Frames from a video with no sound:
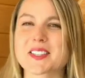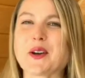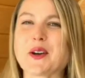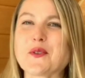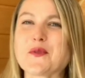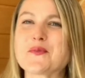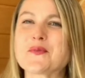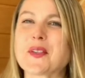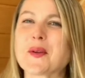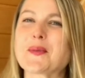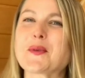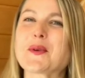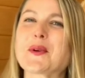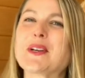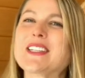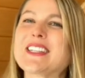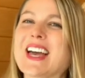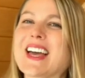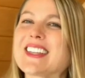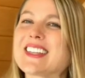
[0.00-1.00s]
So, I'm
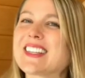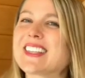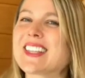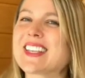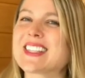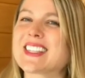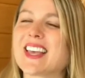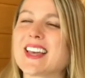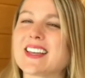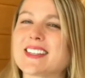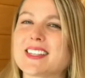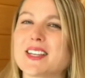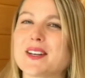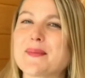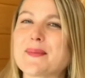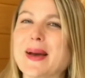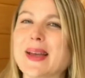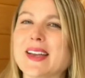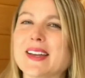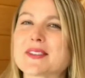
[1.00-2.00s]
going to end this lesson
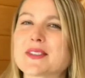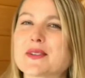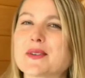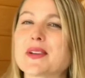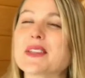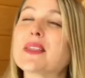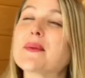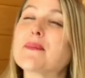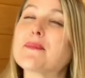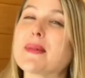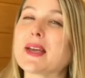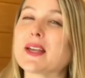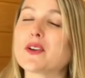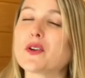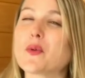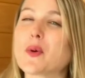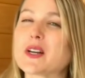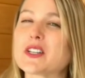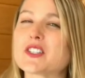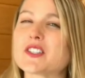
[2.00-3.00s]
by answering the main
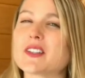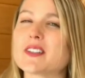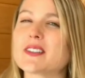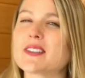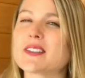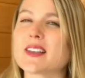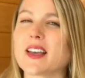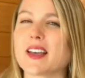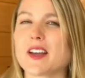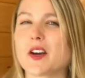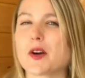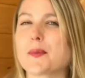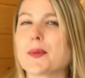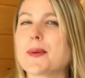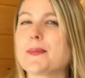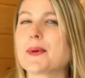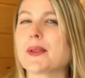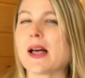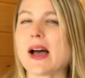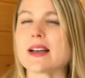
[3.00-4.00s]
questions I hear
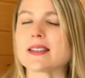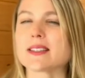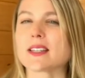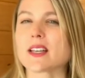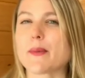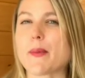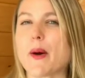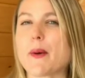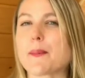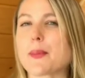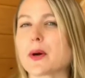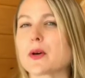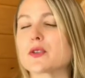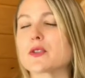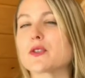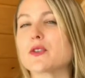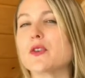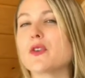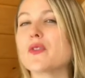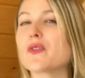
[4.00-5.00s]
people ask about
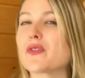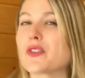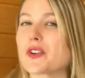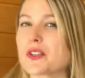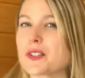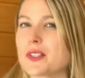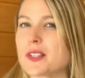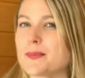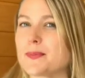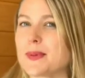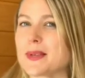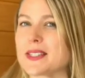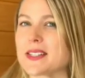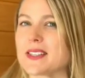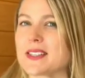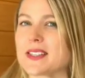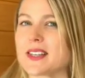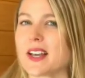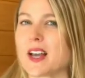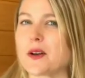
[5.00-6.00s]
personal versus
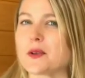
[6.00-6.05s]
business